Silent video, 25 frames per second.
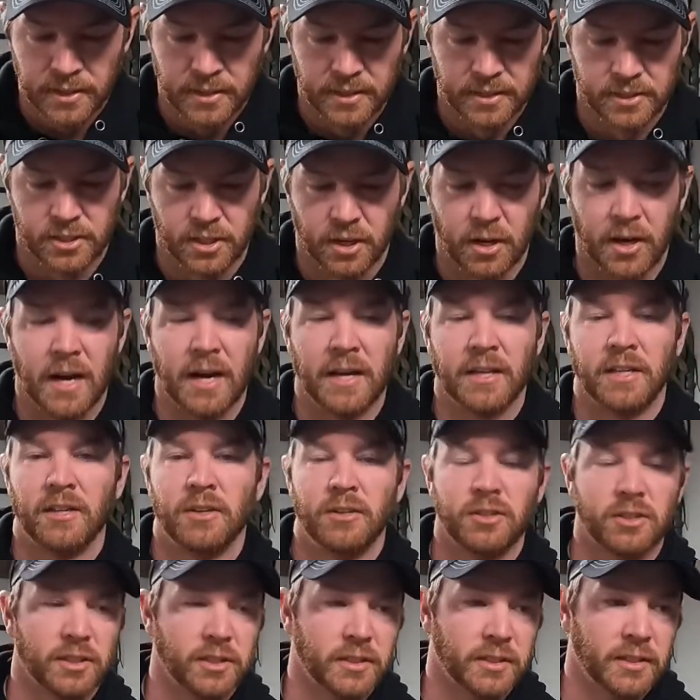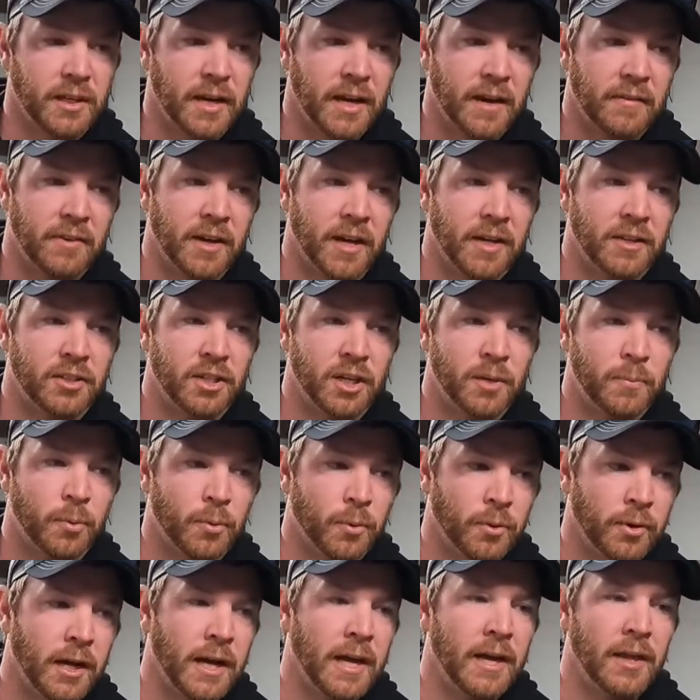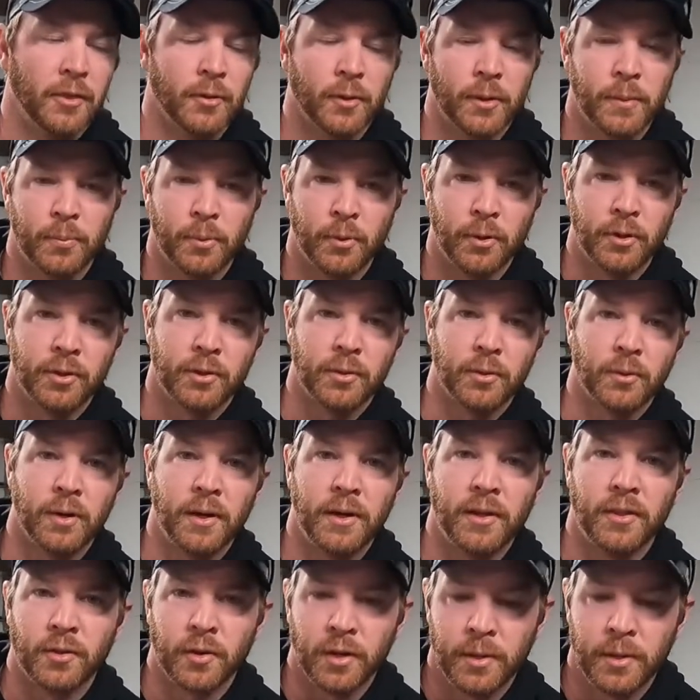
And so I've got 2.8, 3.3,